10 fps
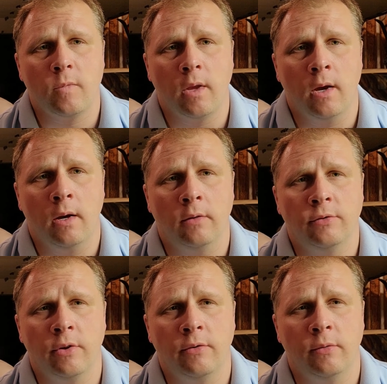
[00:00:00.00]
I'll
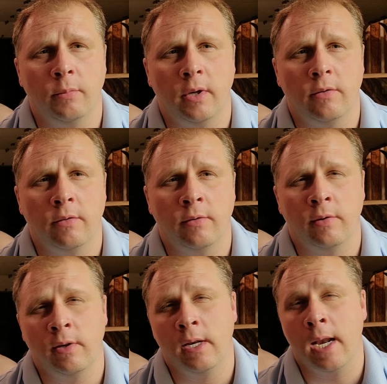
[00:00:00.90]
show you some pictures
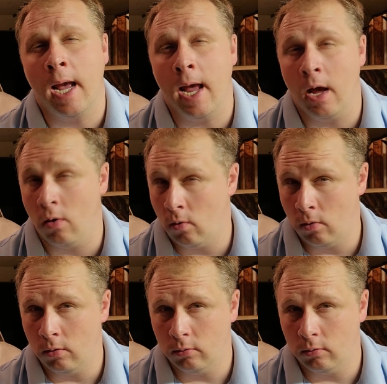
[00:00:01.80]
now.